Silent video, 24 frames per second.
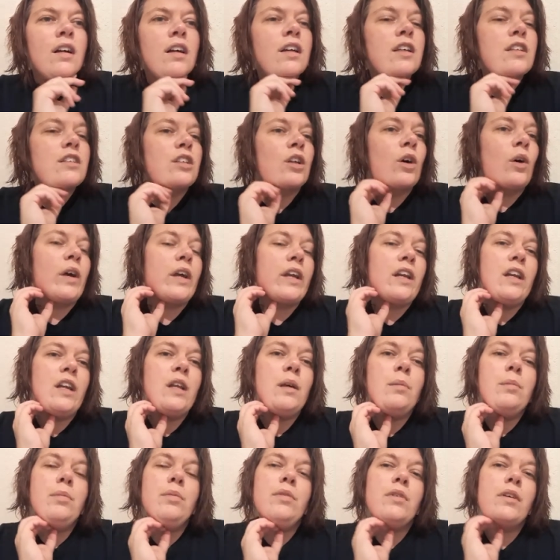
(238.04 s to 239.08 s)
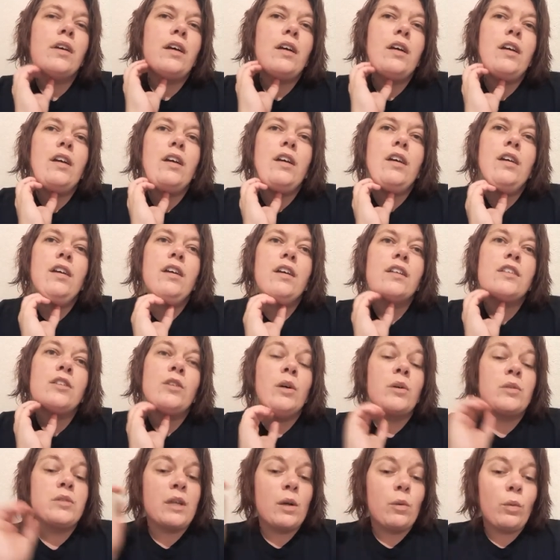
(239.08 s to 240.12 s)
So I
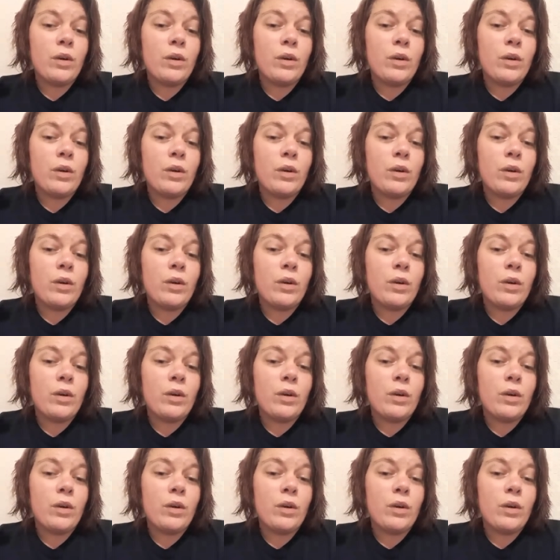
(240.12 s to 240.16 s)
was at